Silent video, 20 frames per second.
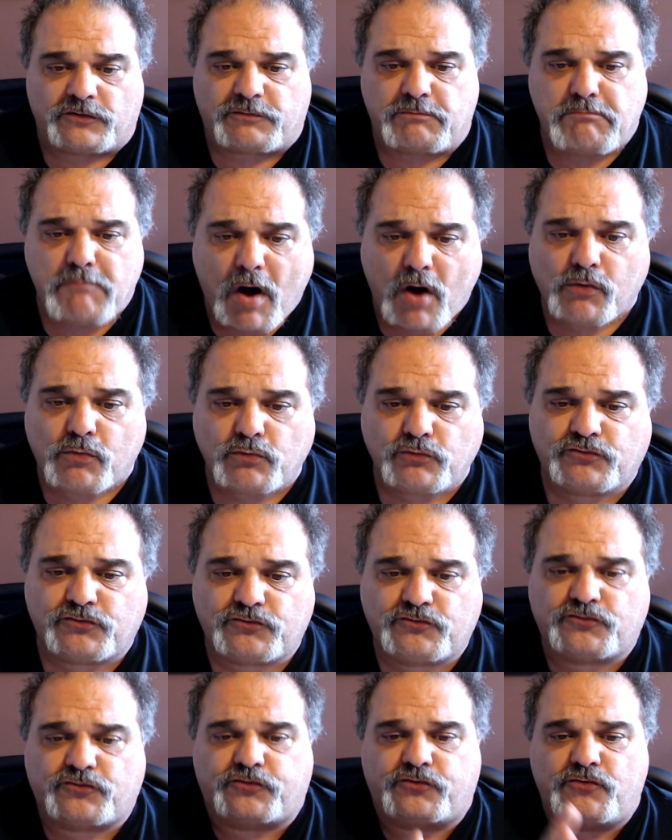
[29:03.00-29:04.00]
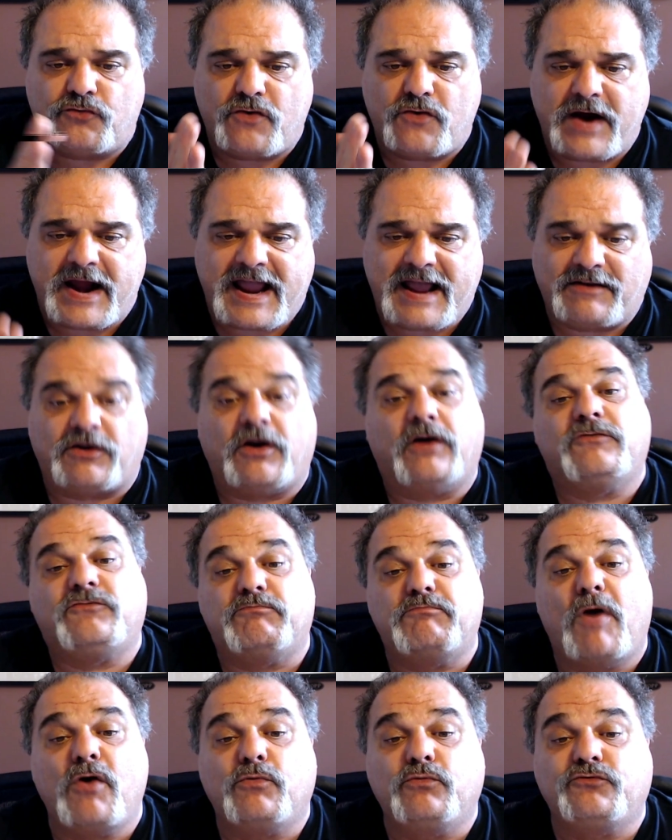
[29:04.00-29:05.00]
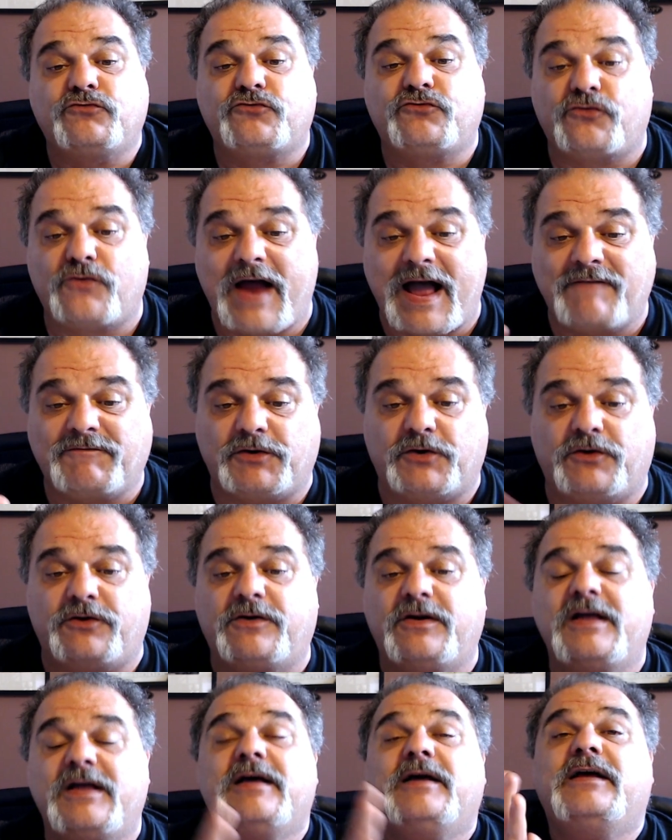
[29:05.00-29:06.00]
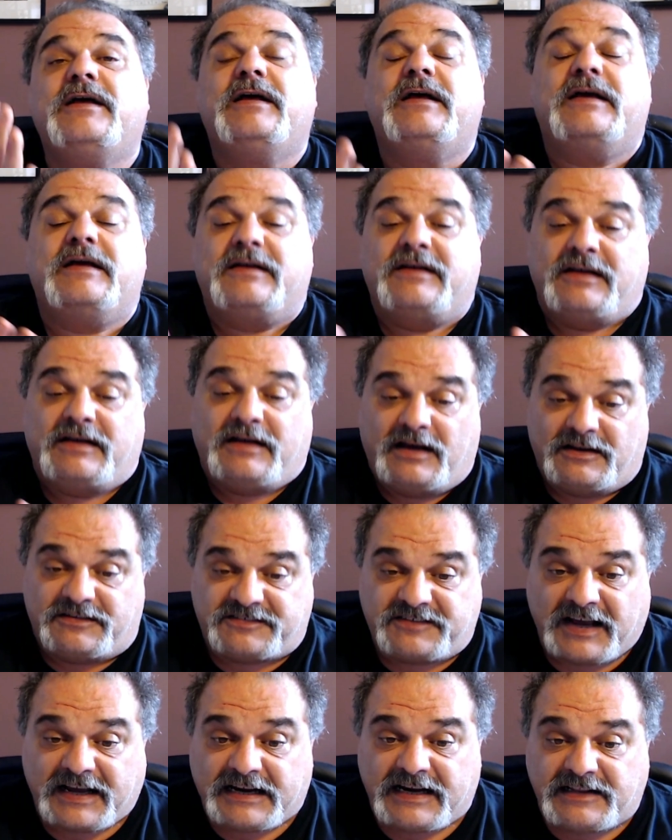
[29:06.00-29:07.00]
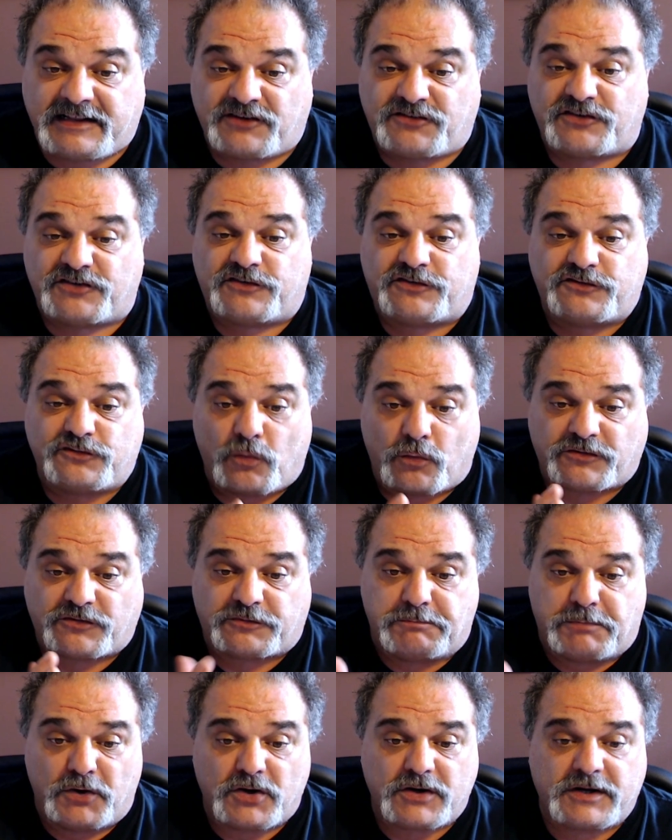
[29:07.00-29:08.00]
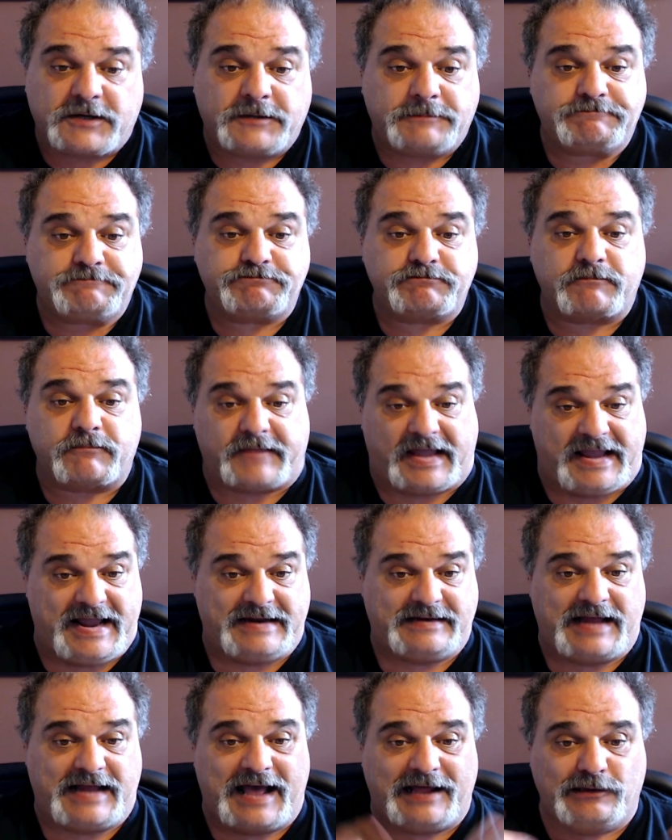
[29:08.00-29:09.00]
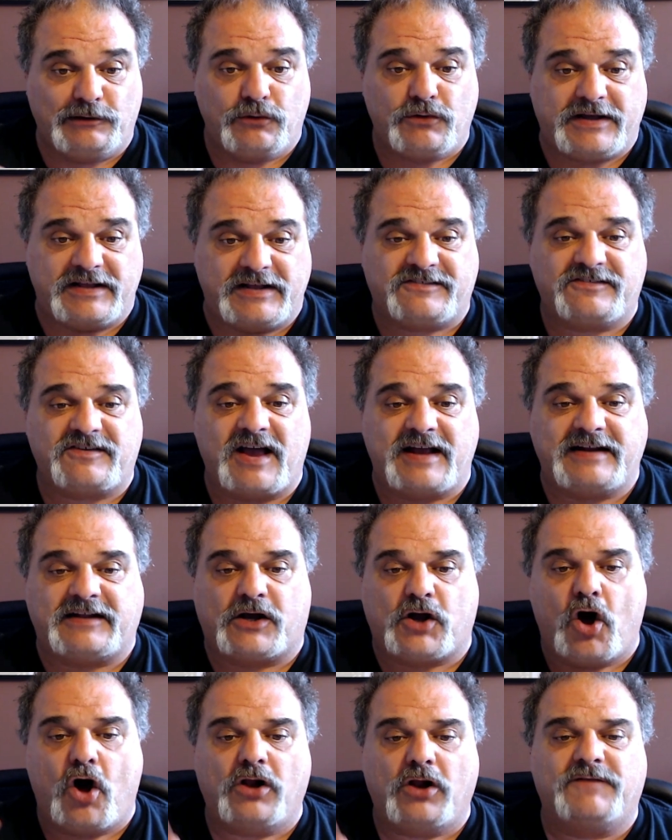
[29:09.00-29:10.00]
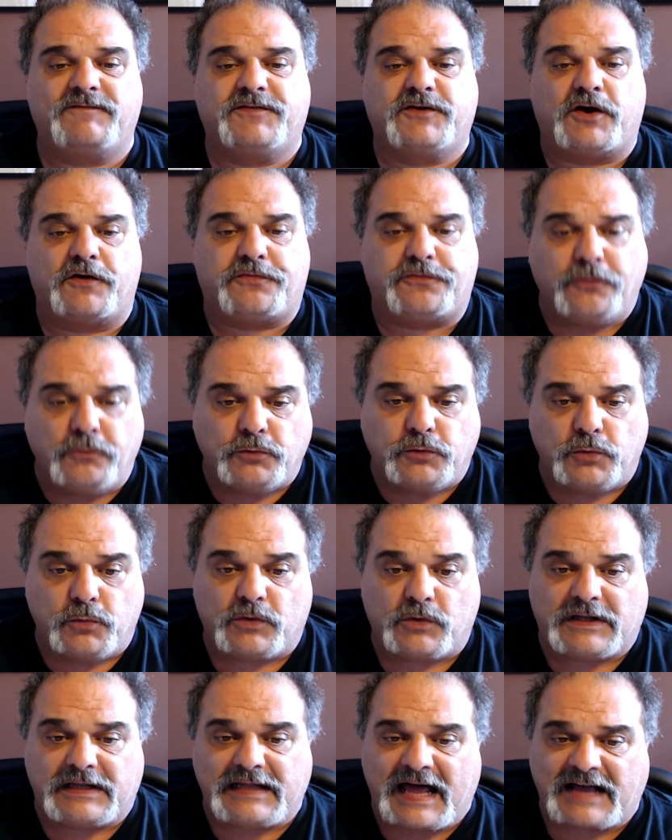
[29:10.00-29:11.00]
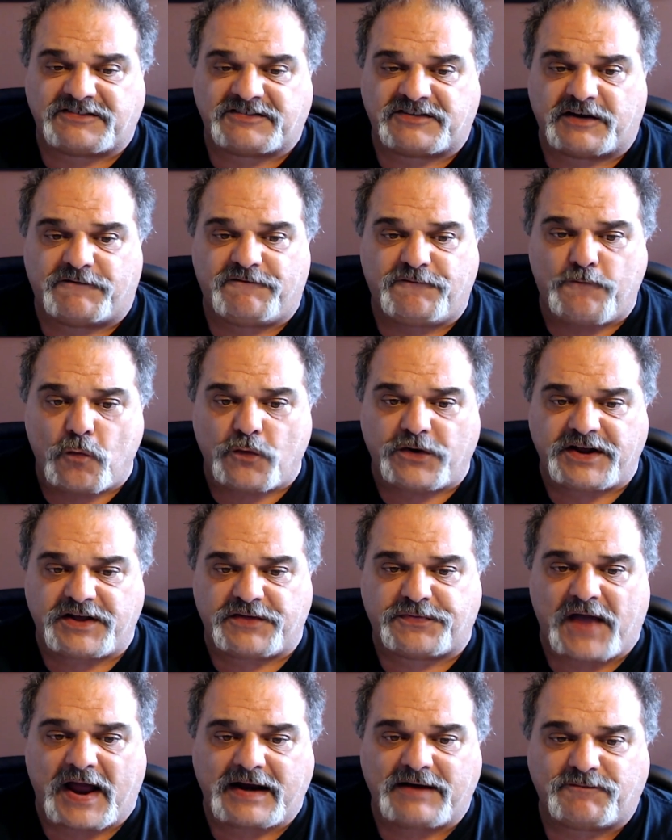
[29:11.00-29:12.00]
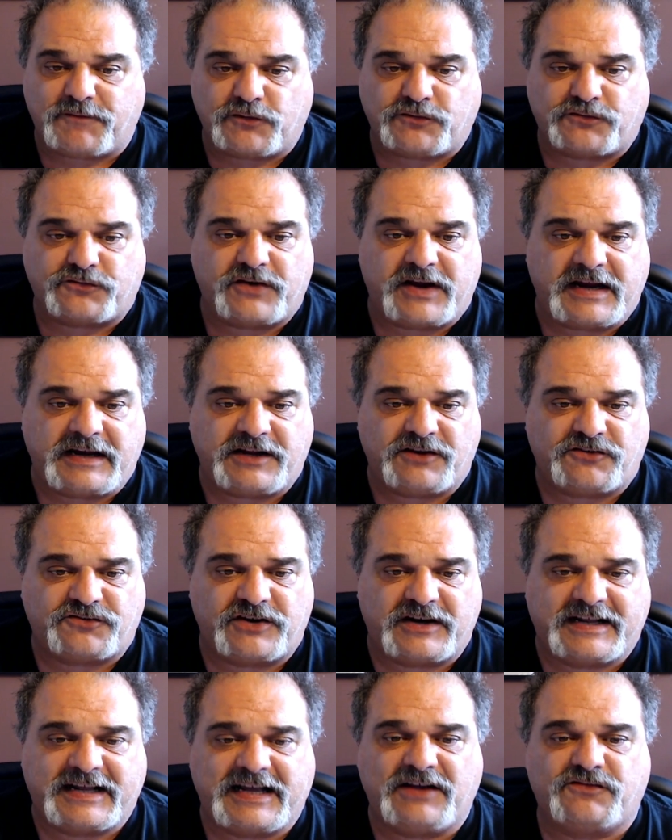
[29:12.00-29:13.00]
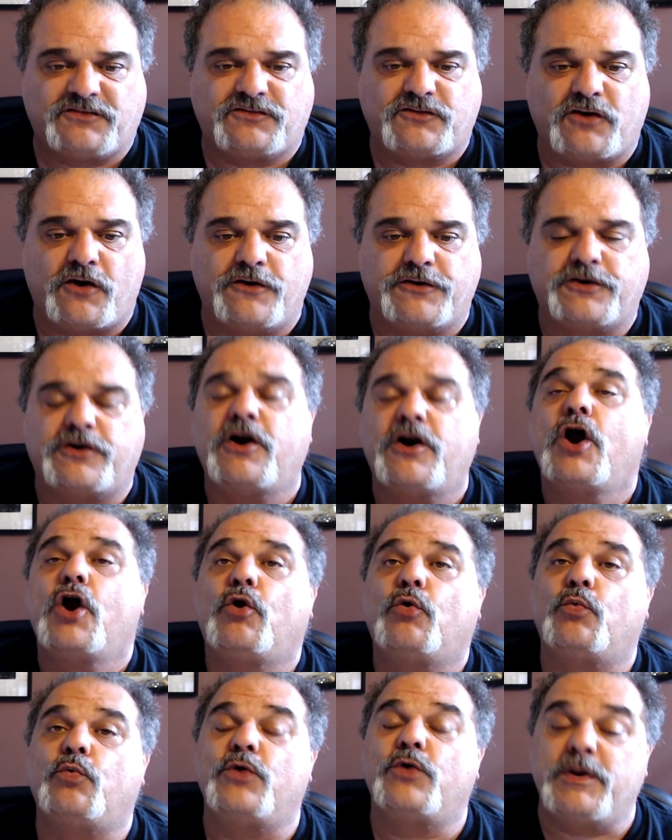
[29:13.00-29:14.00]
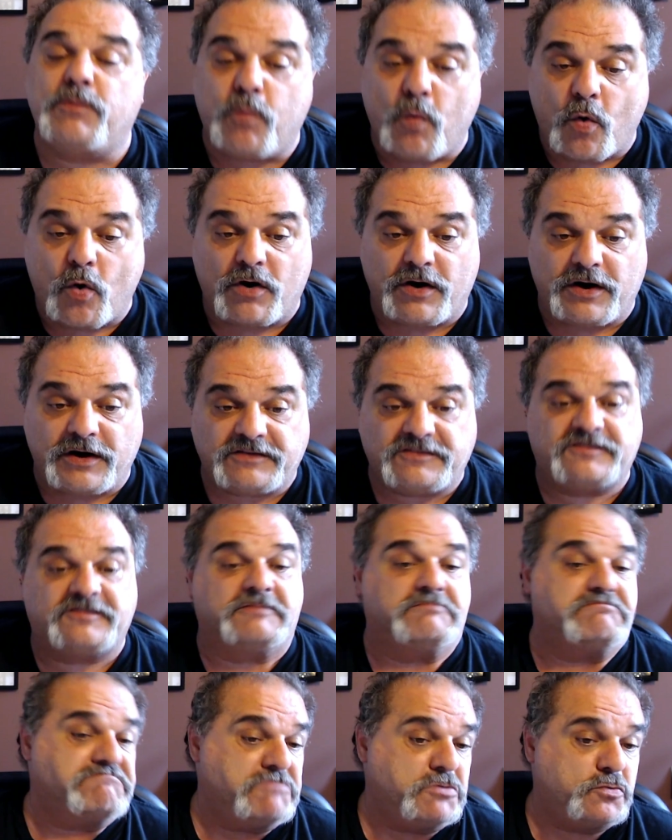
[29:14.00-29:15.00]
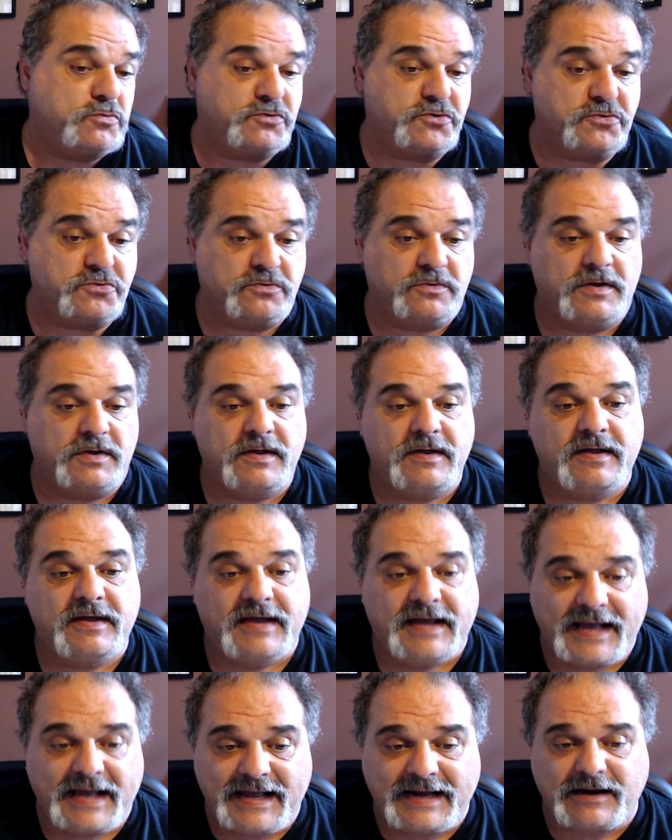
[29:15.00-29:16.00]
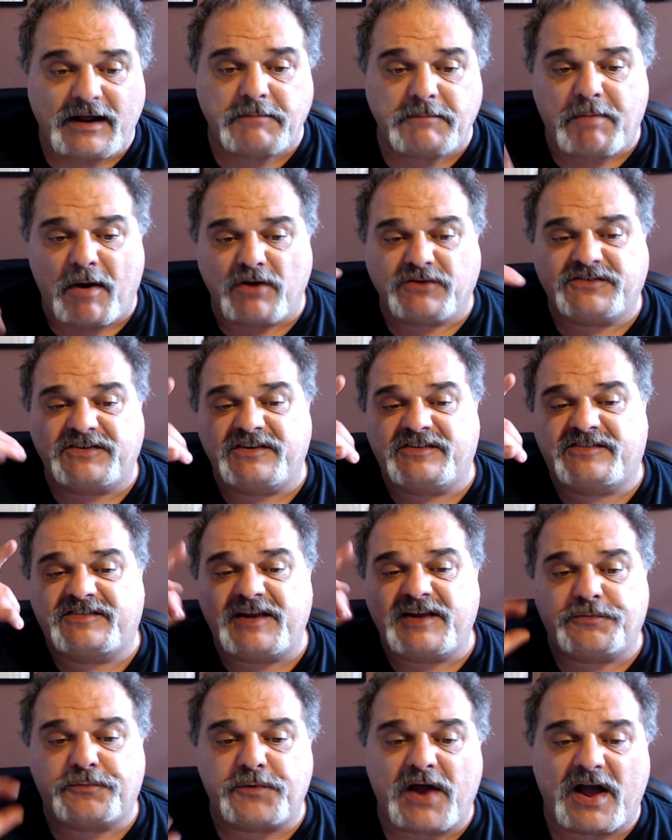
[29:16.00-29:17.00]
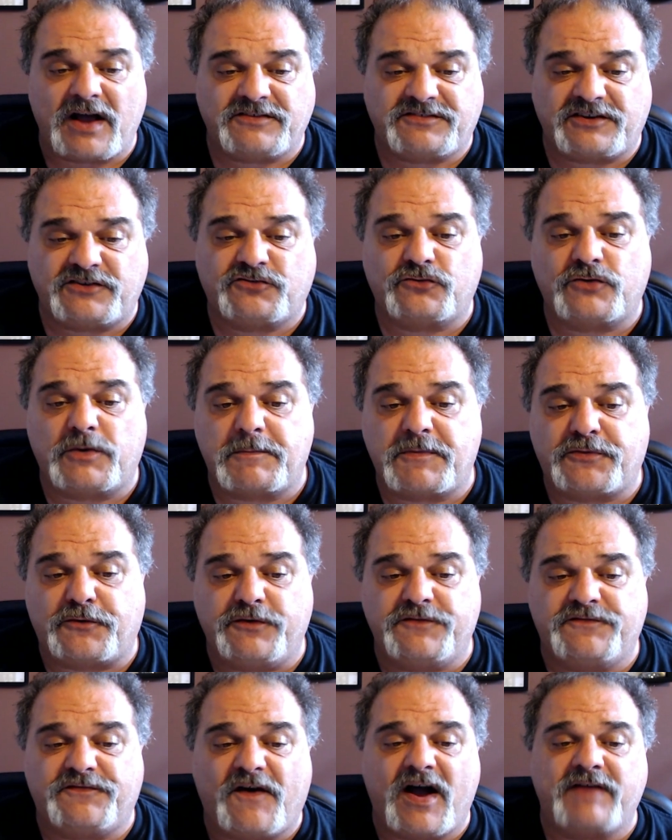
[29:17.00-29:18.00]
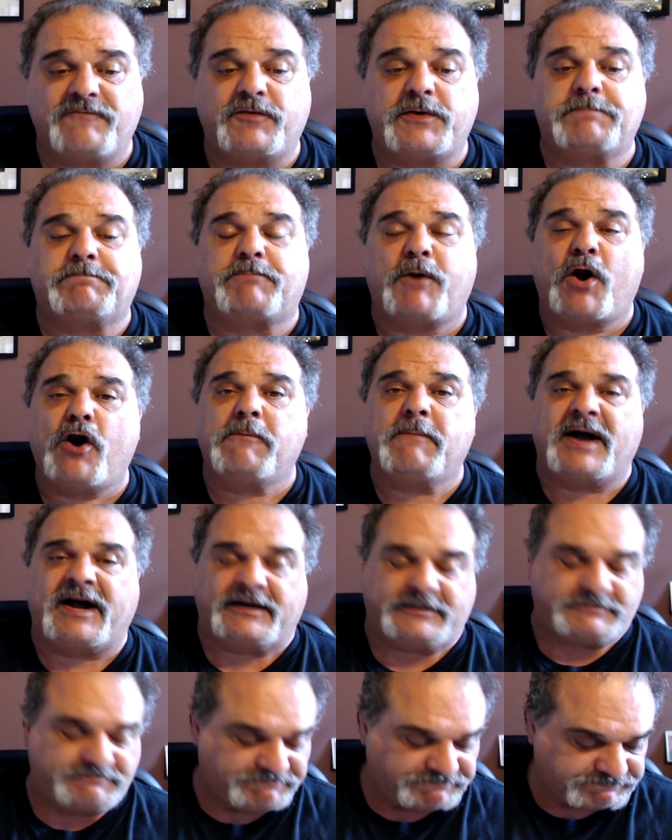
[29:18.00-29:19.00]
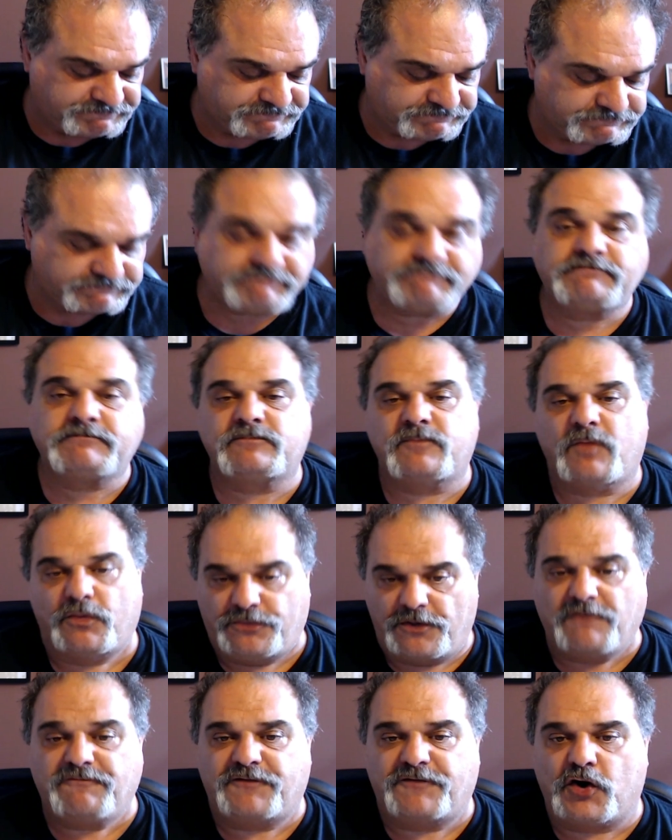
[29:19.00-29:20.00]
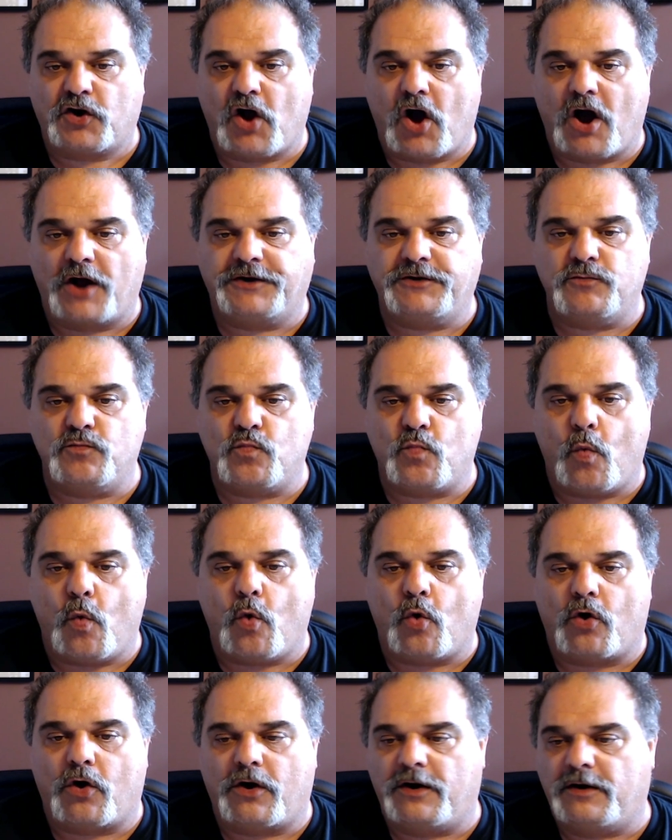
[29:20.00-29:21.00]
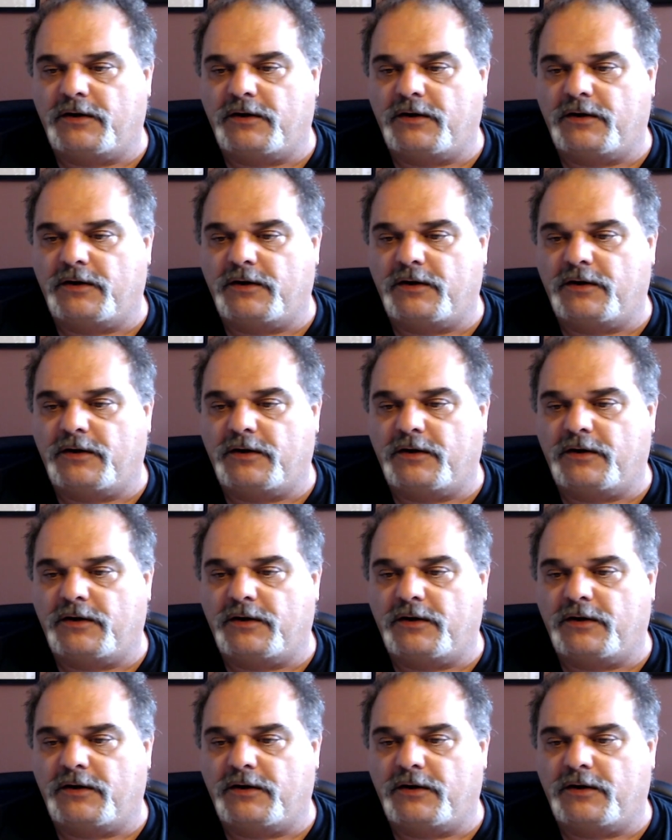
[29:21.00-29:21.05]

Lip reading: Mongoose Traveler 2nd edition source book. And a look inside the Call of Cthulhu Classic 40th Anniversary Edition Kickstarter rewards. Oh no. And unboxing C3I's issue number 35 with Burma, The Forgotten War.